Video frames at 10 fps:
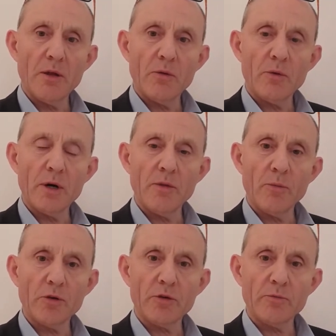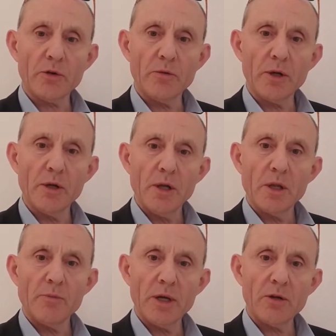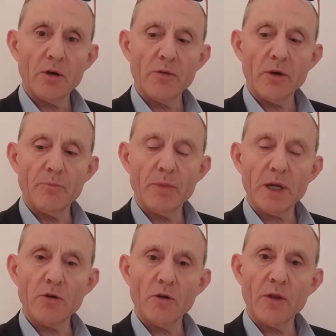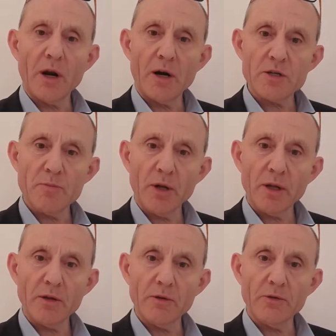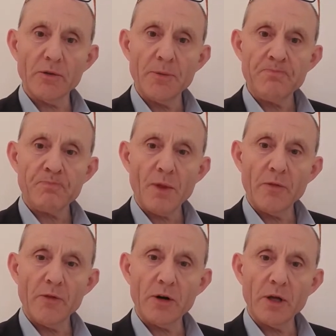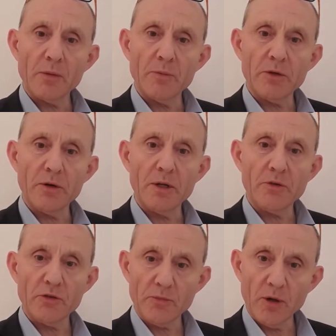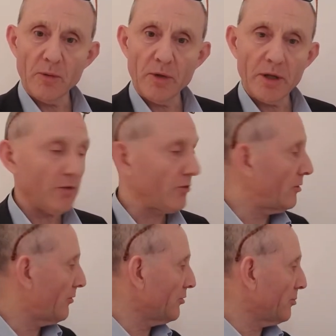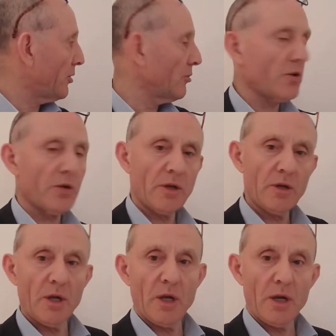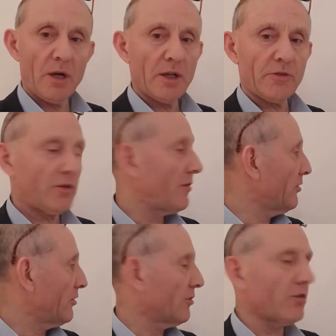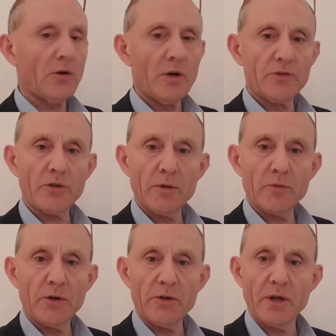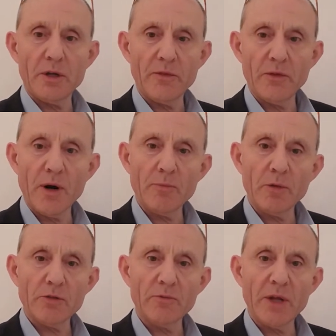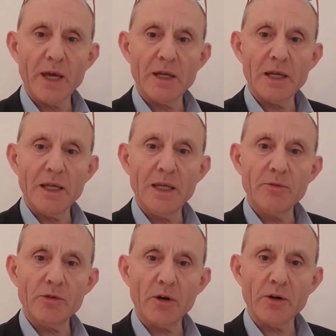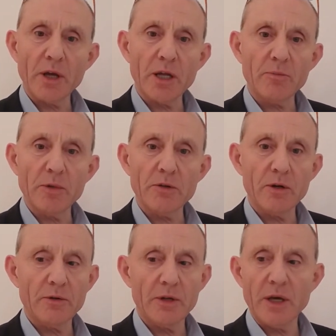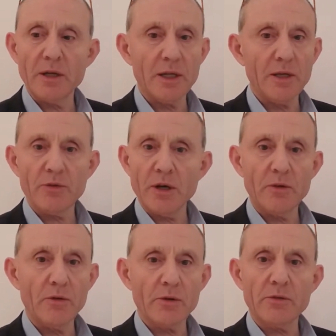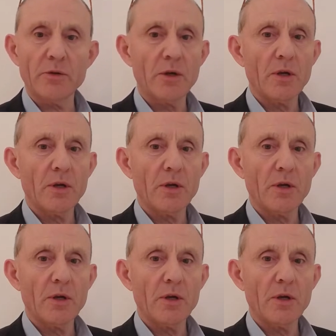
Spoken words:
where the mushroom's growing. They break down the large molecules in the organic material into small molecules. So if there's protein here, let's say this is soil. Soil contains the remnants of dead leaves, organic material, dead leaves, dead roots,